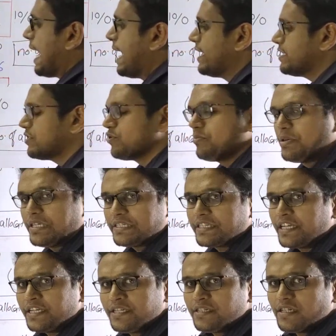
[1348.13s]
and to
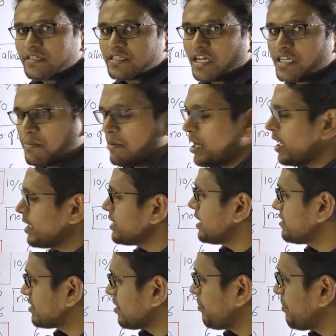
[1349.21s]
maintain the demand
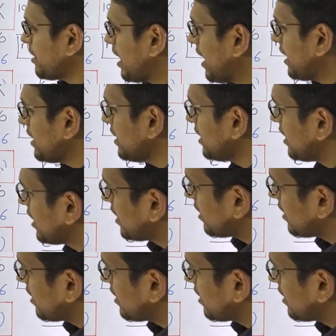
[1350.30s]
and supply,